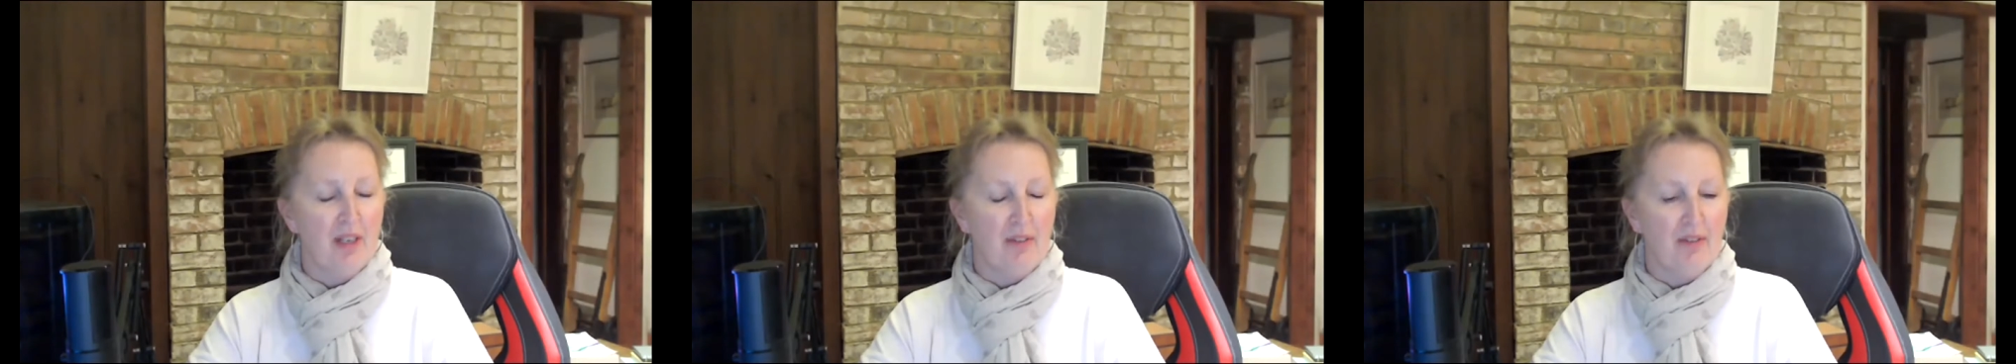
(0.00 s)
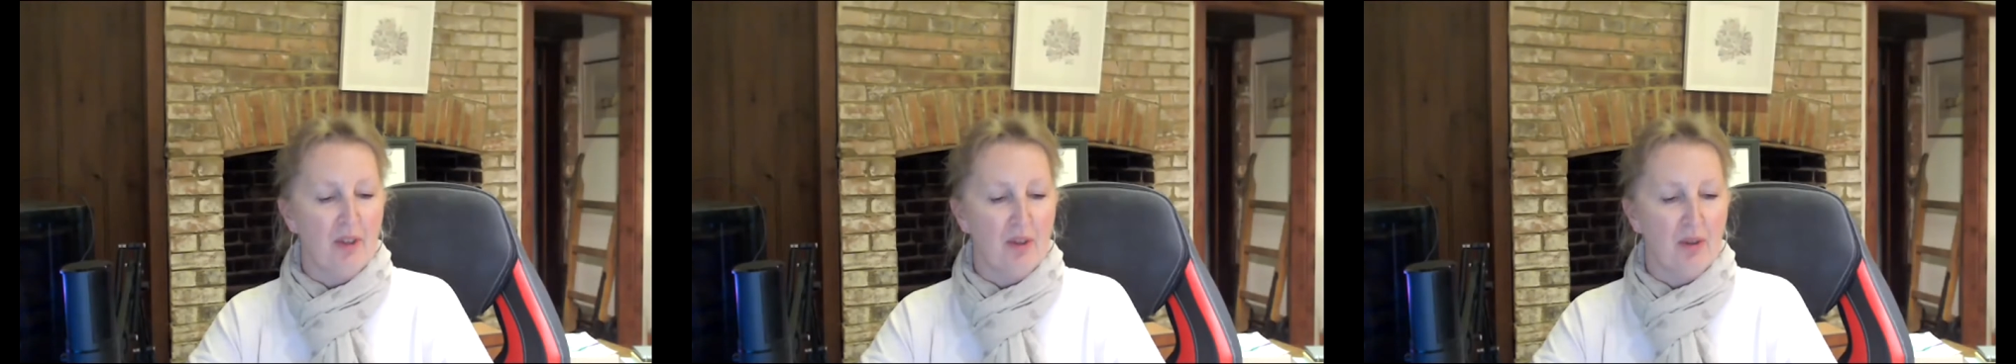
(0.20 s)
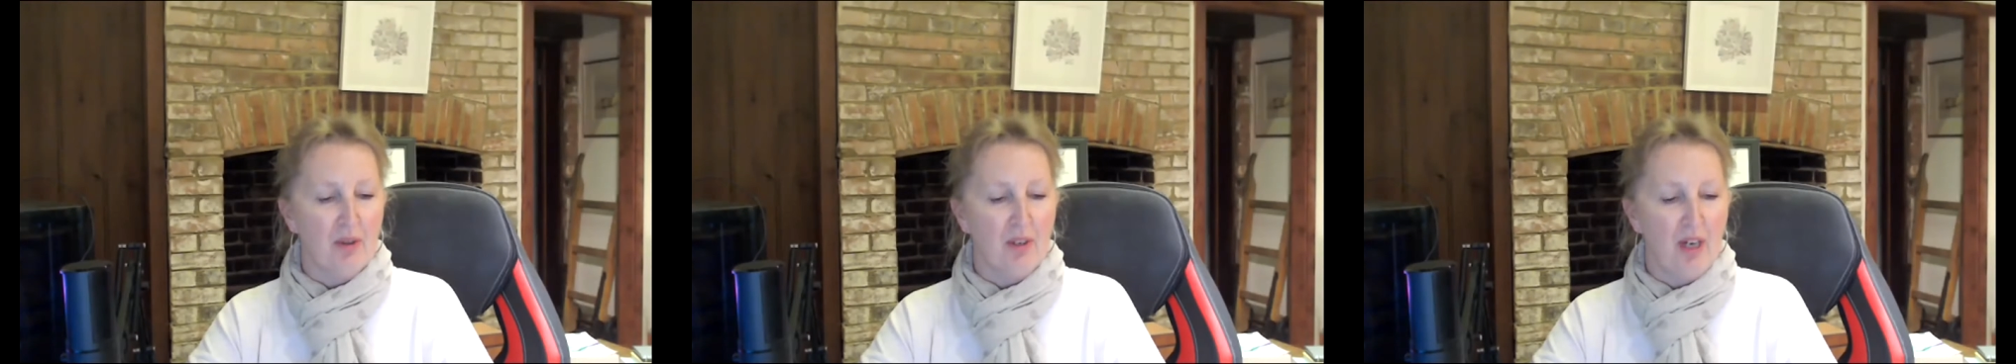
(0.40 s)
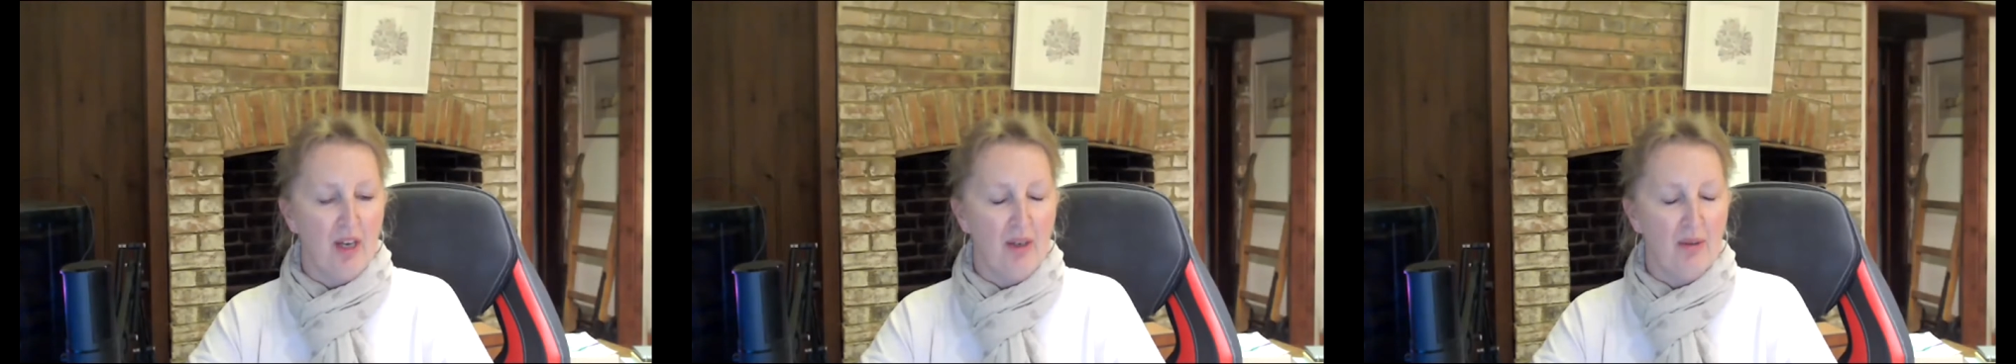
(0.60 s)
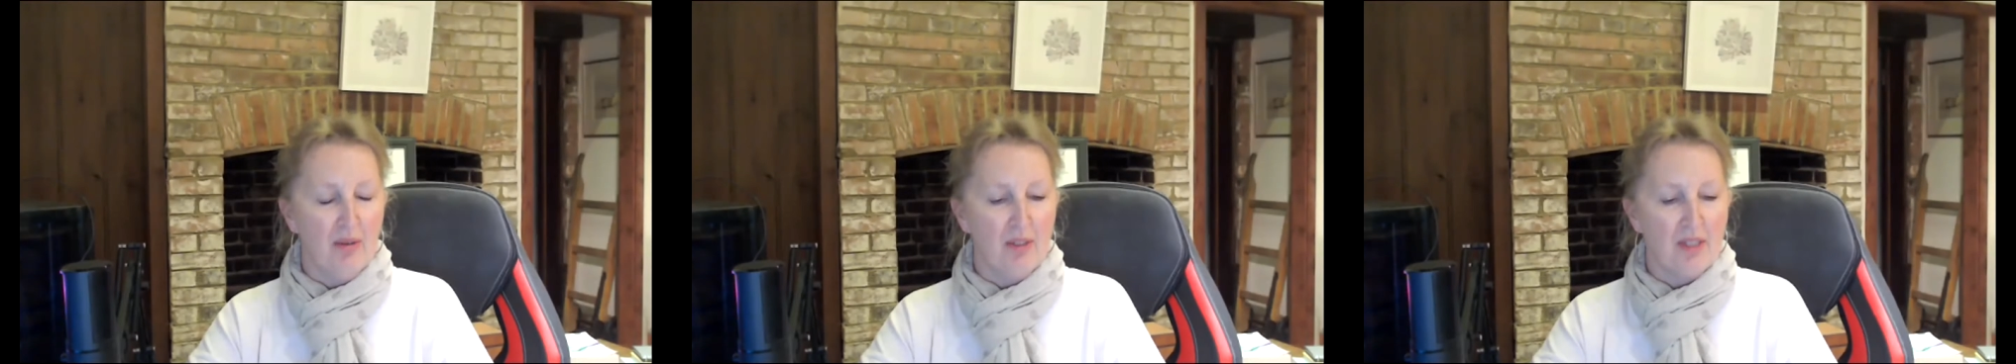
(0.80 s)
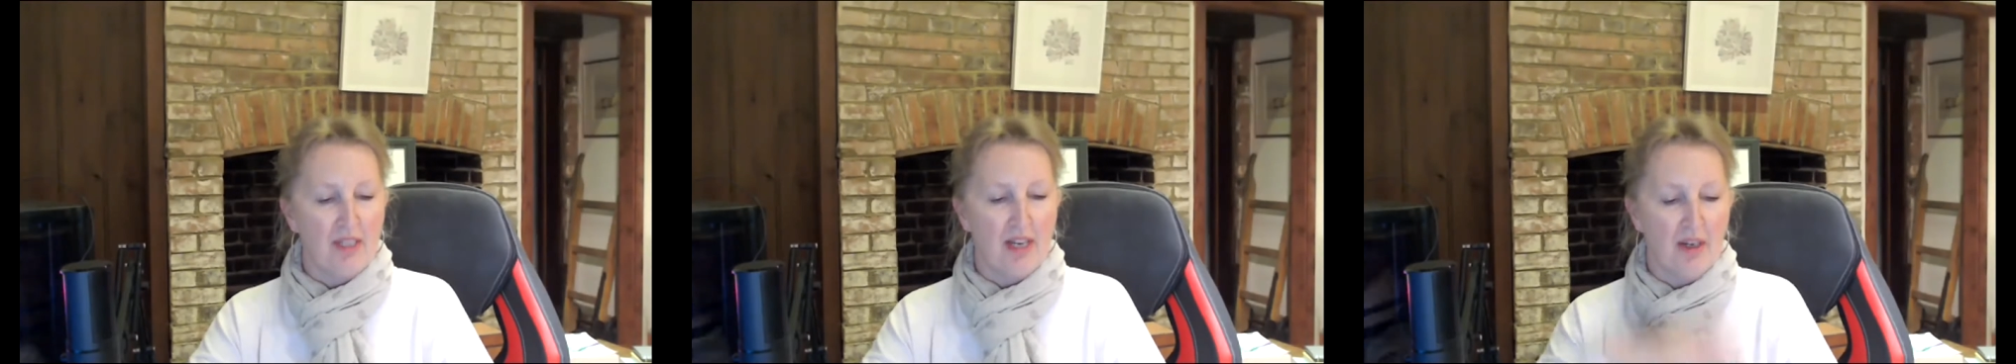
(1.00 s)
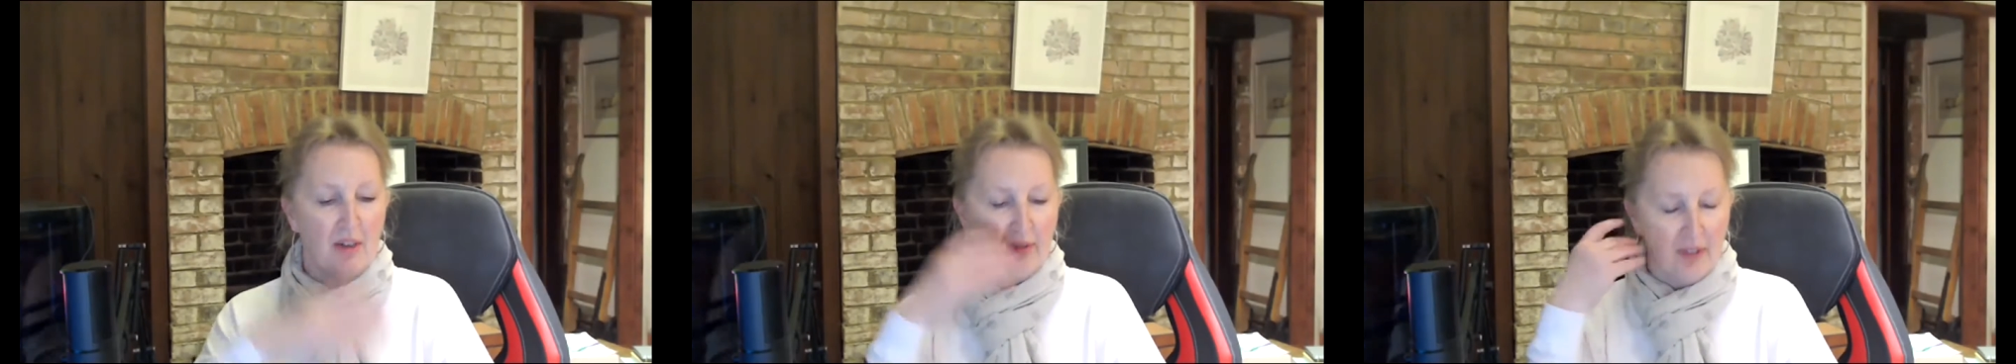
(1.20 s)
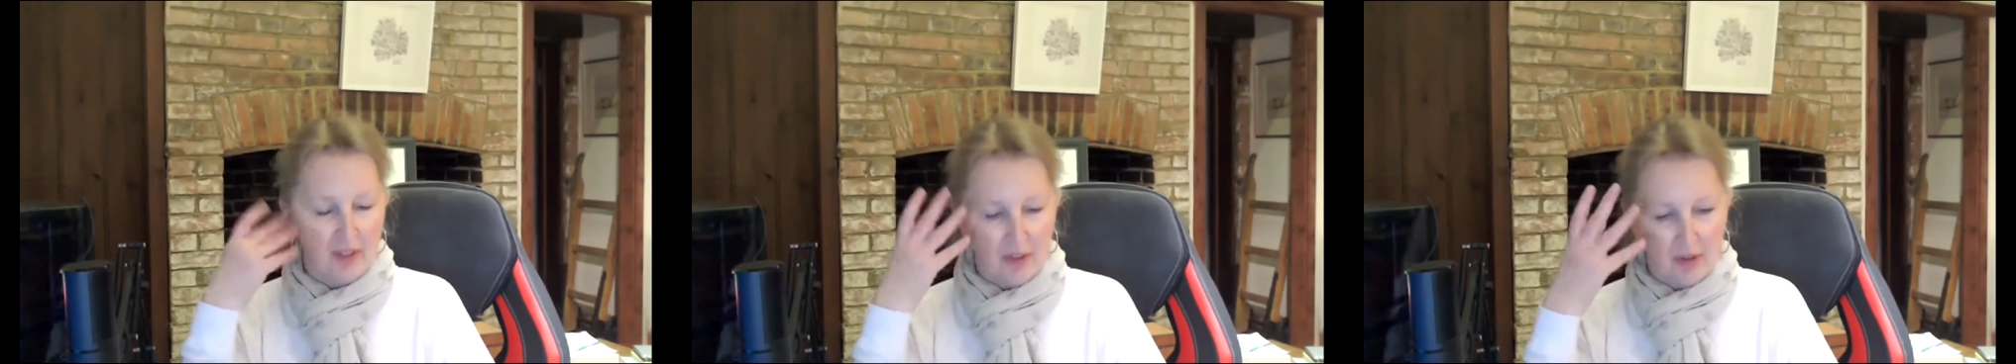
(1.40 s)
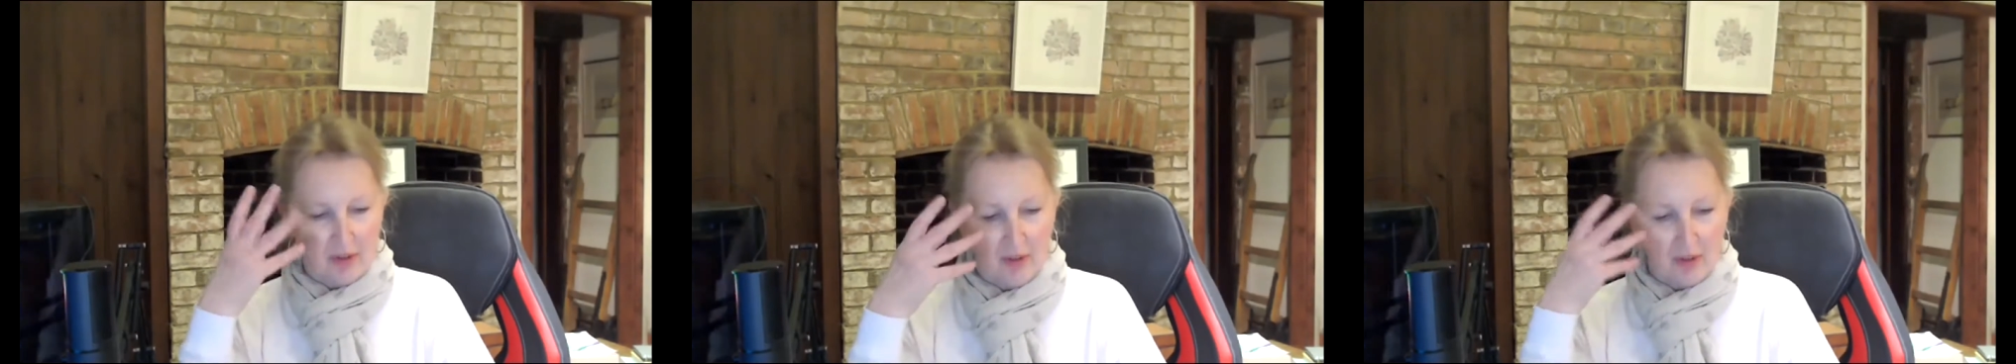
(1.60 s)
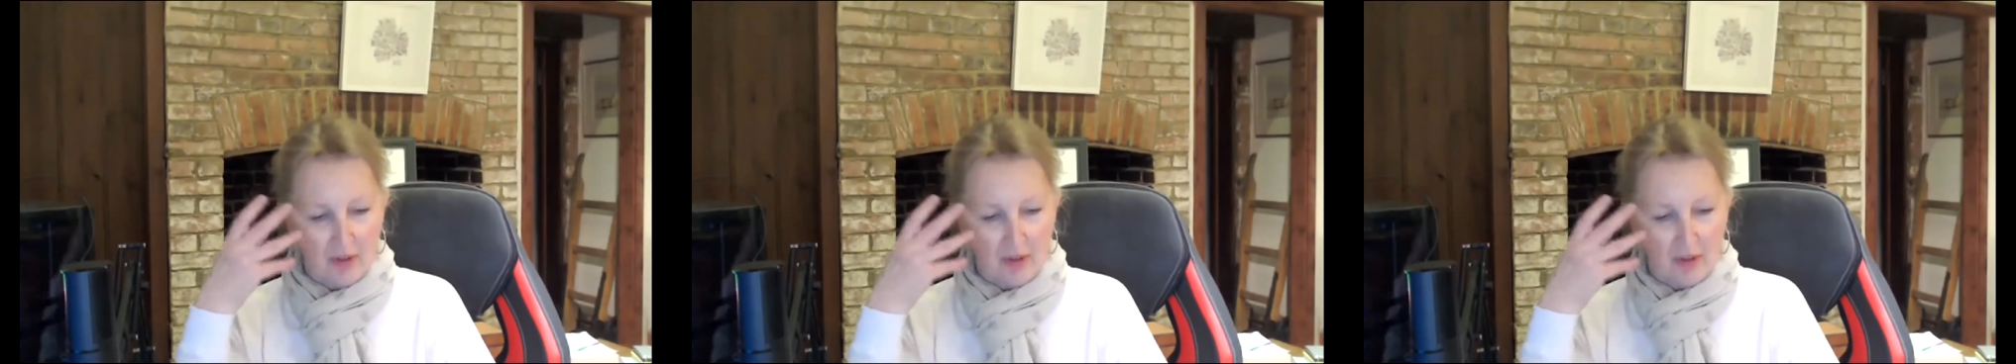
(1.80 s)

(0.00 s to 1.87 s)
your own self in your